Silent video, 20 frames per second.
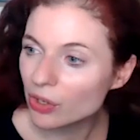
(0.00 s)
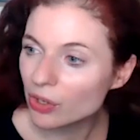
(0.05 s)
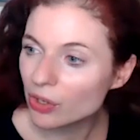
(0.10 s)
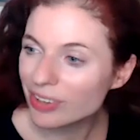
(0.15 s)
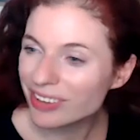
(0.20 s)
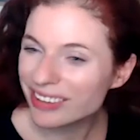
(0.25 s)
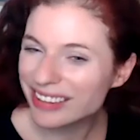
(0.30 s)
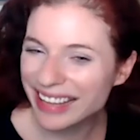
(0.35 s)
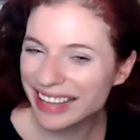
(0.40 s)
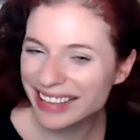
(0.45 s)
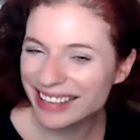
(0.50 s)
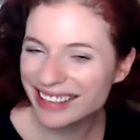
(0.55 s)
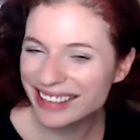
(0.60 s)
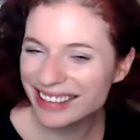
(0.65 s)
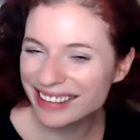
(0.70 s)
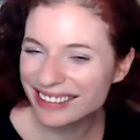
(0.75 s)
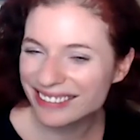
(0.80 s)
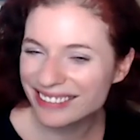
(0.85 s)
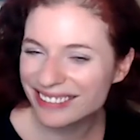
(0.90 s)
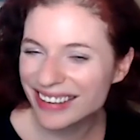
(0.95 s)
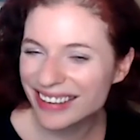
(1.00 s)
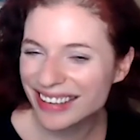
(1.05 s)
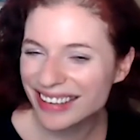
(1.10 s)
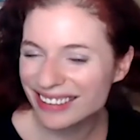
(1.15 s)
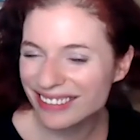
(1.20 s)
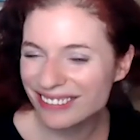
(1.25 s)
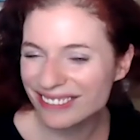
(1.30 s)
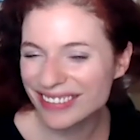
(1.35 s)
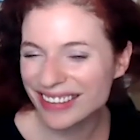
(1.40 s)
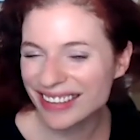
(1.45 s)
thank you. I
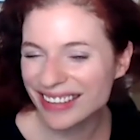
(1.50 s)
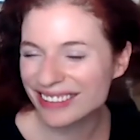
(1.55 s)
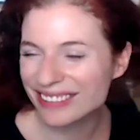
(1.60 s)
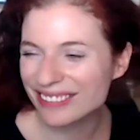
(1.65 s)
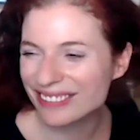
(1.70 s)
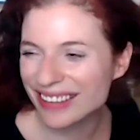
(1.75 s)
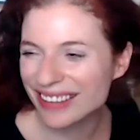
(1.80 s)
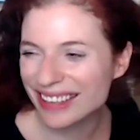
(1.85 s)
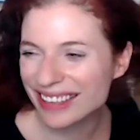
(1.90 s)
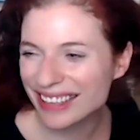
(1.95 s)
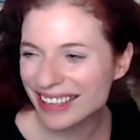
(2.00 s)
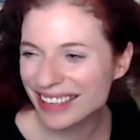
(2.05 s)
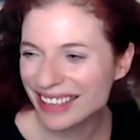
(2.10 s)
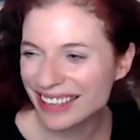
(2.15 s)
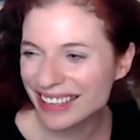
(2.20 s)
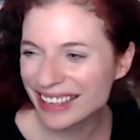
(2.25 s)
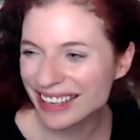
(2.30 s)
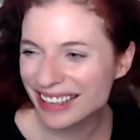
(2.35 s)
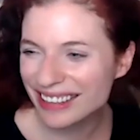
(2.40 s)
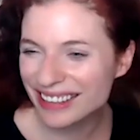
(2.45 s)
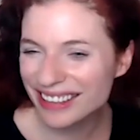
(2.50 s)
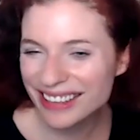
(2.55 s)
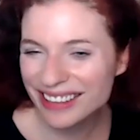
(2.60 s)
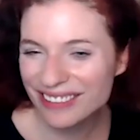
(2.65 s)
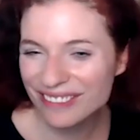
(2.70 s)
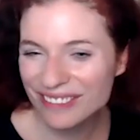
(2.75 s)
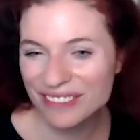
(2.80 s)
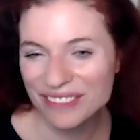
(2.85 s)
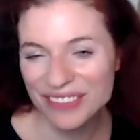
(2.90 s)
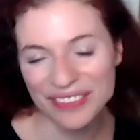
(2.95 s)
love that you like it. I like
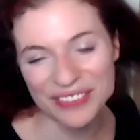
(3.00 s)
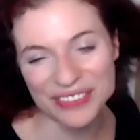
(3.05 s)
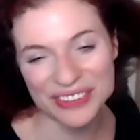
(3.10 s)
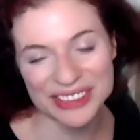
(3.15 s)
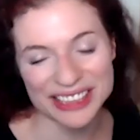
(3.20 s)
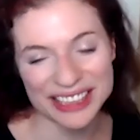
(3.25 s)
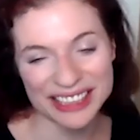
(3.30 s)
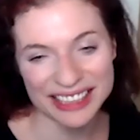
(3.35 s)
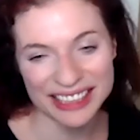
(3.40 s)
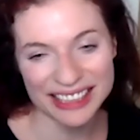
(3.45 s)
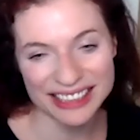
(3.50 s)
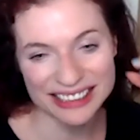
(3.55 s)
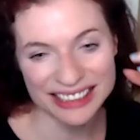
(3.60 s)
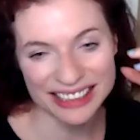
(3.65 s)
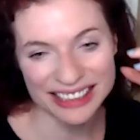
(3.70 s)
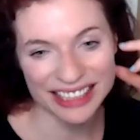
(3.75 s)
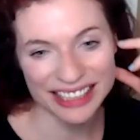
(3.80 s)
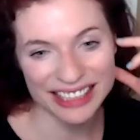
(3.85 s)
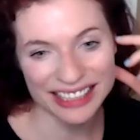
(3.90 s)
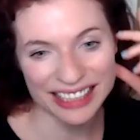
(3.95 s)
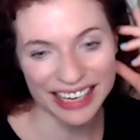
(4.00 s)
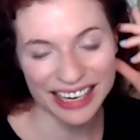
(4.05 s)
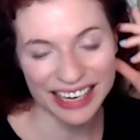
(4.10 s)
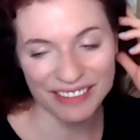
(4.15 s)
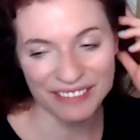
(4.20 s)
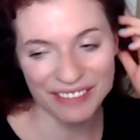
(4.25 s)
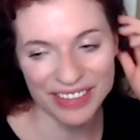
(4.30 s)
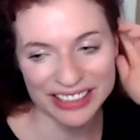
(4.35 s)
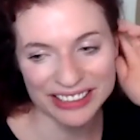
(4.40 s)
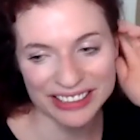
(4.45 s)
it when people see things in it and
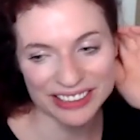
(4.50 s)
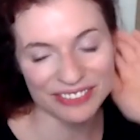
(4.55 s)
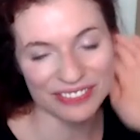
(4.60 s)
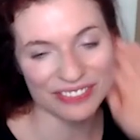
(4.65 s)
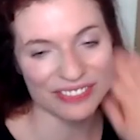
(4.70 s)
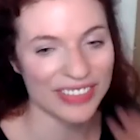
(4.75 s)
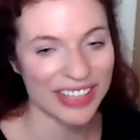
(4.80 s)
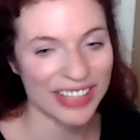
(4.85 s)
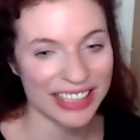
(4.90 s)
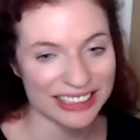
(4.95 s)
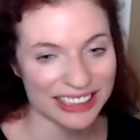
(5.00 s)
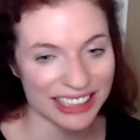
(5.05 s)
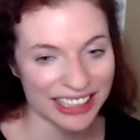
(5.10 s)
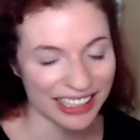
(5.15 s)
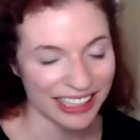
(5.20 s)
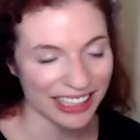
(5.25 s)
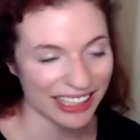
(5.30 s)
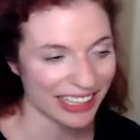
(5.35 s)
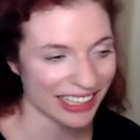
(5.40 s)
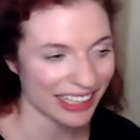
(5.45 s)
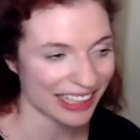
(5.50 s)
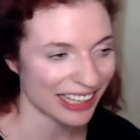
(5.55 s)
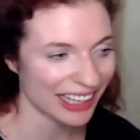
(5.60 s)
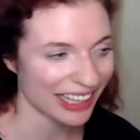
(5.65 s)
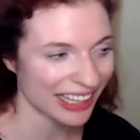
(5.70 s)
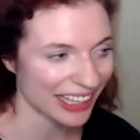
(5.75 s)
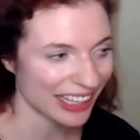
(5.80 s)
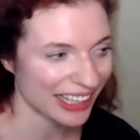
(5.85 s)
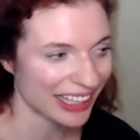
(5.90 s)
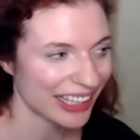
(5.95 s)
it makes them excited,
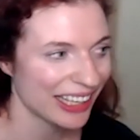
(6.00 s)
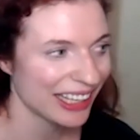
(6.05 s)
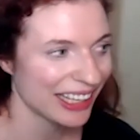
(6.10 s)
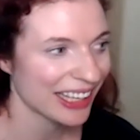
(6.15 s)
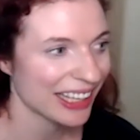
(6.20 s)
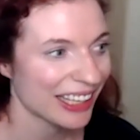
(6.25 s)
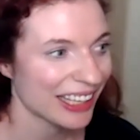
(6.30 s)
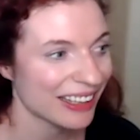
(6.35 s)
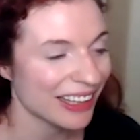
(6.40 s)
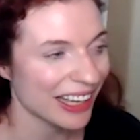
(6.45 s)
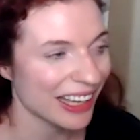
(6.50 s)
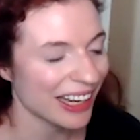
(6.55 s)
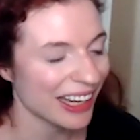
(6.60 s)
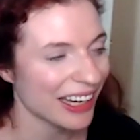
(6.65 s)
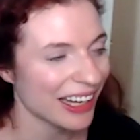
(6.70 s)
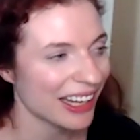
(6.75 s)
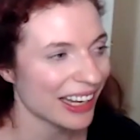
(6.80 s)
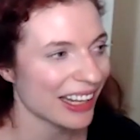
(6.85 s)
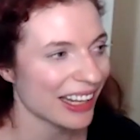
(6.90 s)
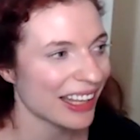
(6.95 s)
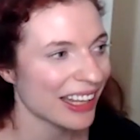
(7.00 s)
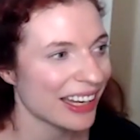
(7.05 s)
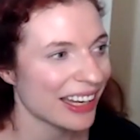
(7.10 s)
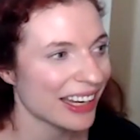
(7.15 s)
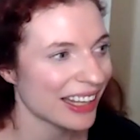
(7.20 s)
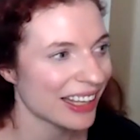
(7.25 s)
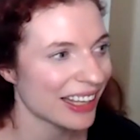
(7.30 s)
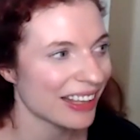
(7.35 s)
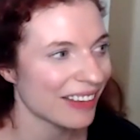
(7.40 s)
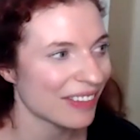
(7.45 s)
like that it
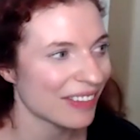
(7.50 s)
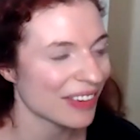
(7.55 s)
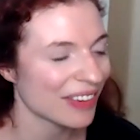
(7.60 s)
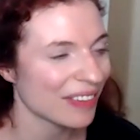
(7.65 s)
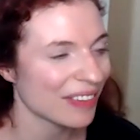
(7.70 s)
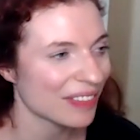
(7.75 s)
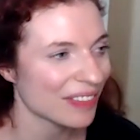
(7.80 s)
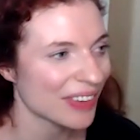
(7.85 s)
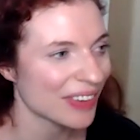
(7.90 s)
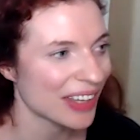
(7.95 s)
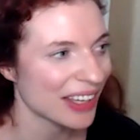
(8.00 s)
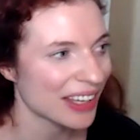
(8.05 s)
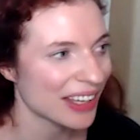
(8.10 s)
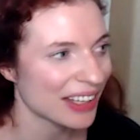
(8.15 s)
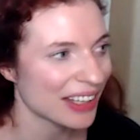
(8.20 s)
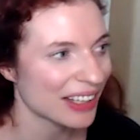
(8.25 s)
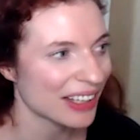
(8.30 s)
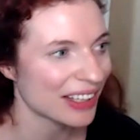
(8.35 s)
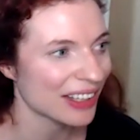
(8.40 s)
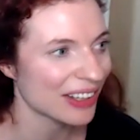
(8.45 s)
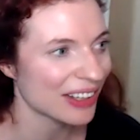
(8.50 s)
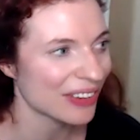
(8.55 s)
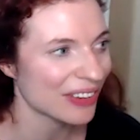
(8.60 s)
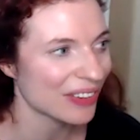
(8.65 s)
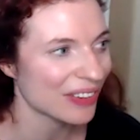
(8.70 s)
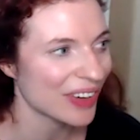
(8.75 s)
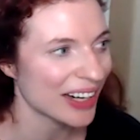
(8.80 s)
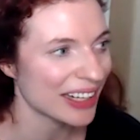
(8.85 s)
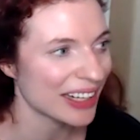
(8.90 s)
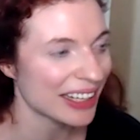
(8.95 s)
gives them like,
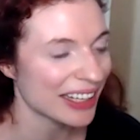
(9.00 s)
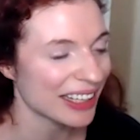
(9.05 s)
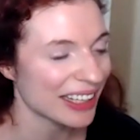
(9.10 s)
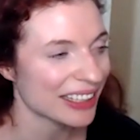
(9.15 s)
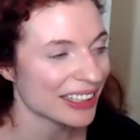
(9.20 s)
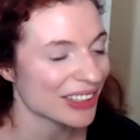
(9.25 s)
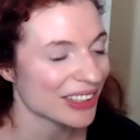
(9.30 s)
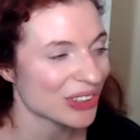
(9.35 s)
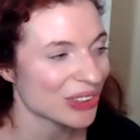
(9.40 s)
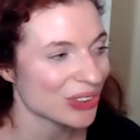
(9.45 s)
ideas,